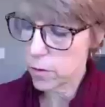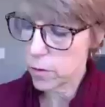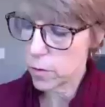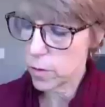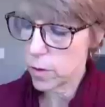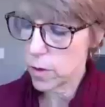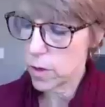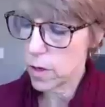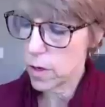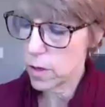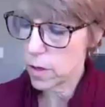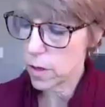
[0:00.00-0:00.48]
do
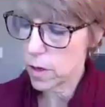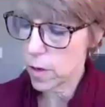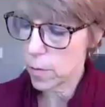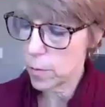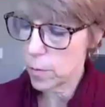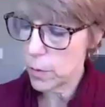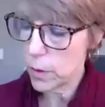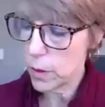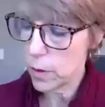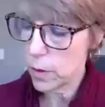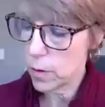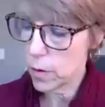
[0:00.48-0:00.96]
it on the
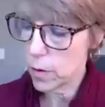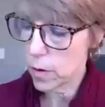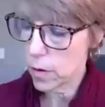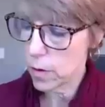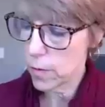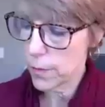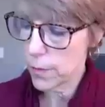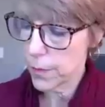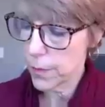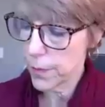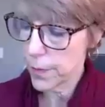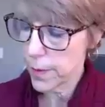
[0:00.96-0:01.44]

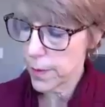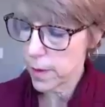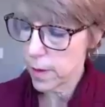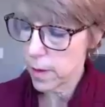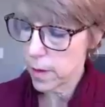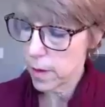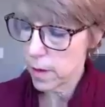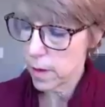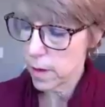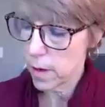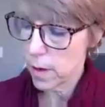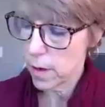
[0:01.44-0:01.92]
computer.
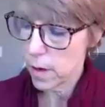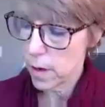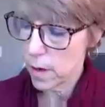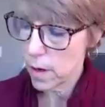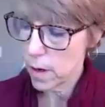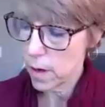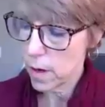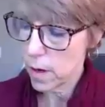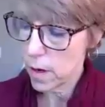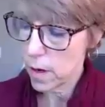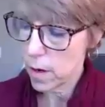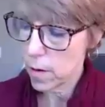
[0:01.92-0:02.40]

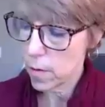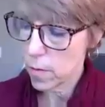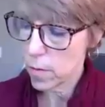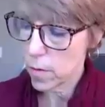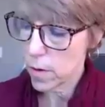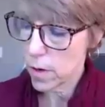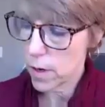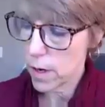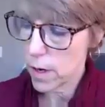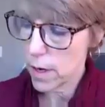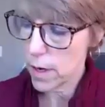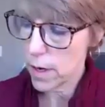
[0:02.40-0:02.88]
All
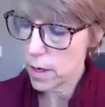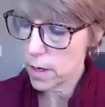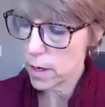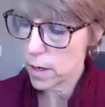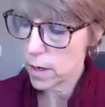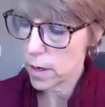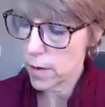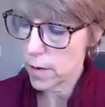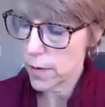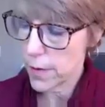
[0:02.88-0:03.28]
right.